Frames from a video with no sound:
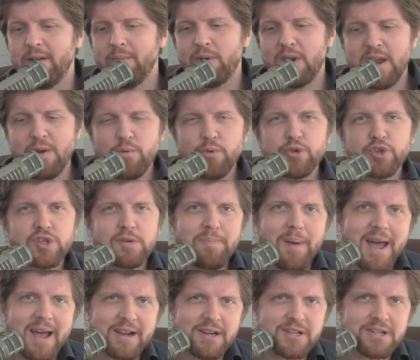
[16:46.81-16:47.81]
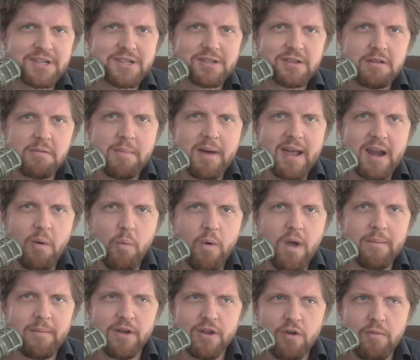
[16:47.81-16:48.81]
But he respects the men and
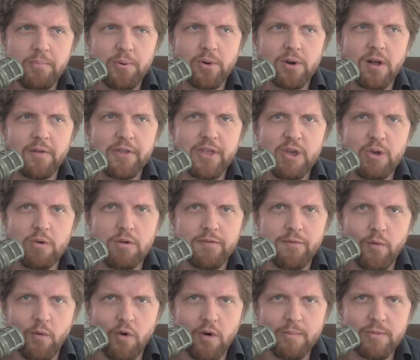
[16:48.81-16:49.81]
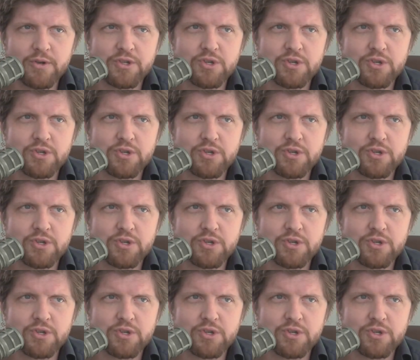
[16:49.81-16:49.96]
women who put on the uniform,